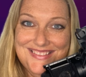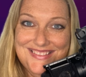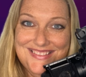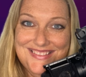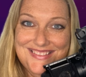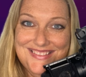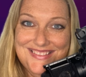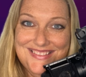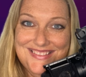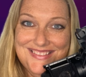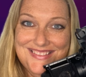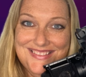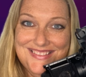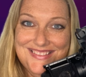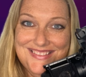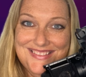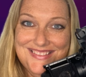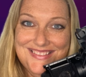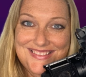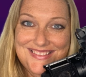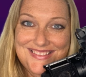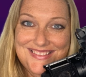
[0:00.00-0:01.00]

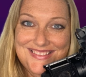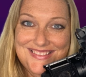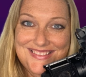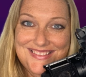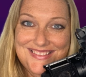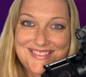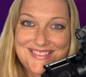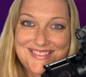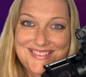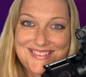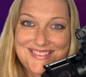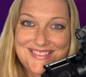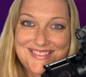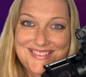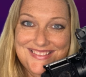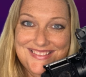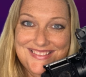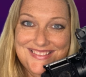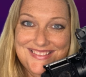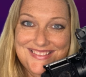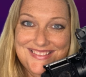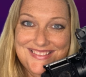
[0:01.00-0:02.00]

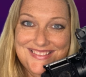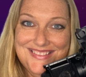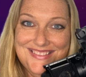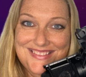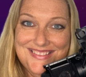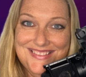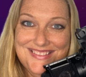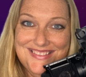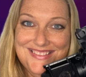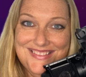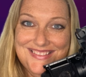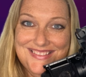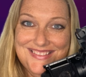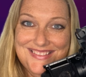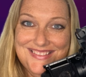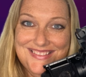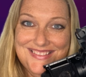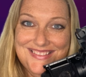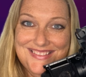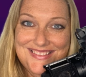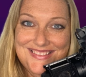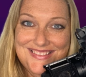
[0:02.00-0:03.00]

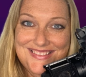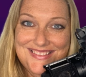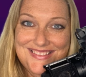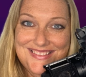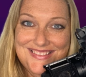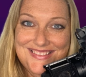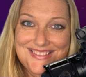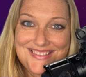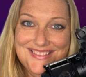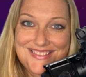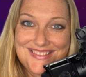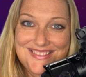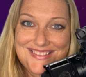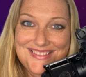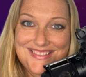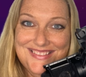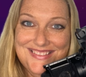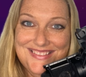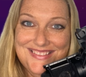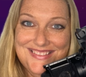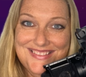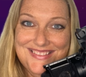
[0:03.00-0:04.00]

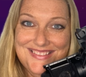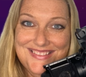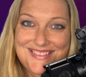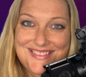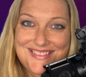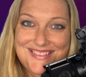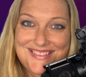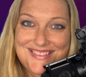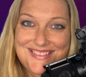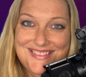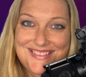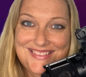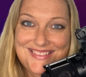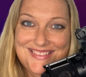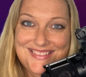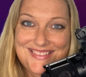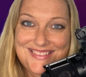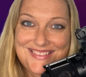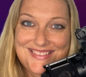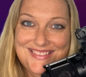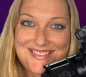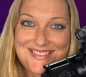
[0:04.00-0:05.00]

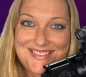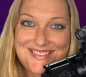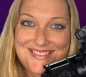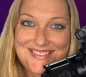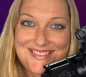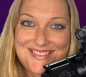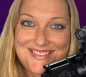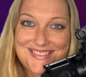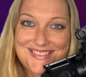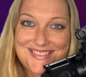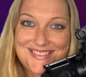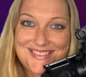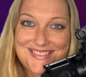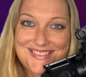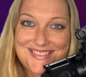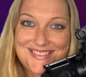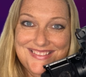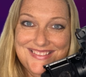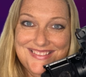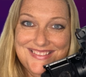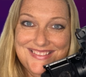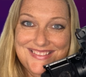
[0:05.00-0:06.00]

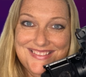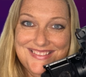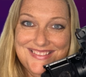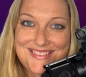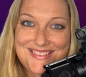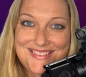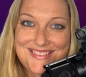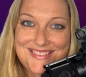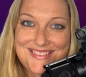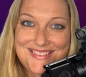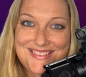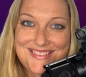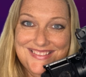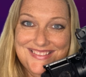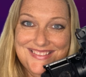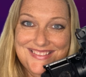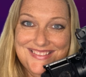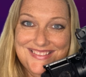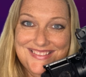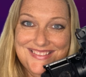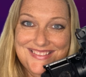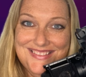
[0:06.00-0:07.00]

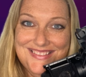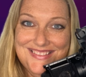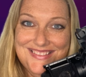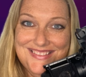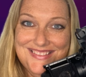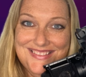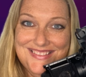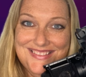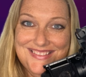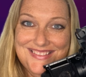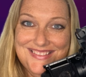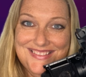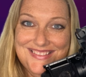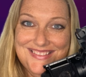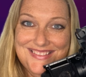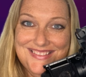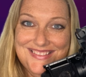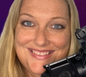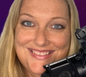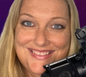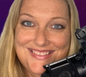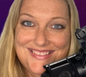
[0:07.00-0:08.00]
This is a still picture; no speech is visible.